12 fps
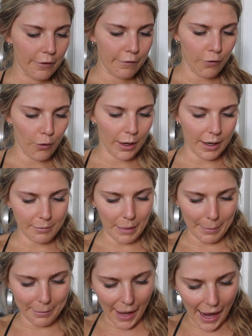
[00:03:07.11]
for
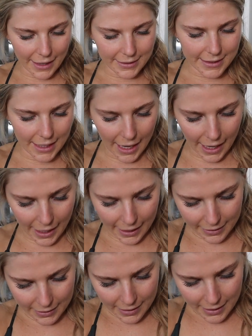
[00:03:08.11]
my back
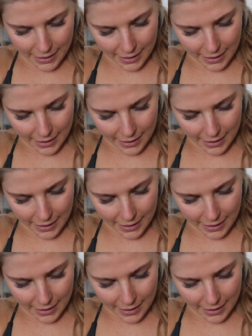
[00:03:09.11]
day.